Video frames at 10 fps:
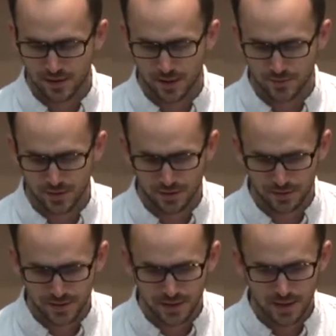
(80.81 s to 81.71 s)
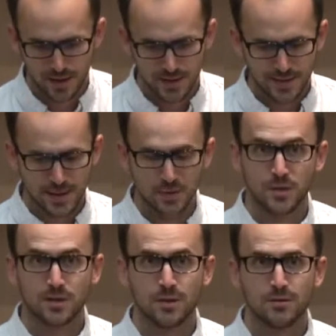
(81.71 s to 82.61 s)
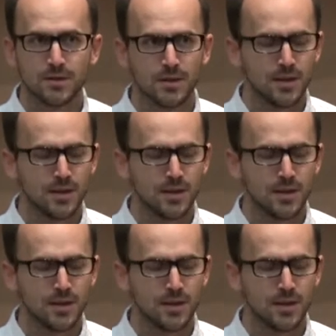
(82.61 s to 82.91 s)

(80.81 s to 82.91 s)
hardware nodes. Sometimes we don't.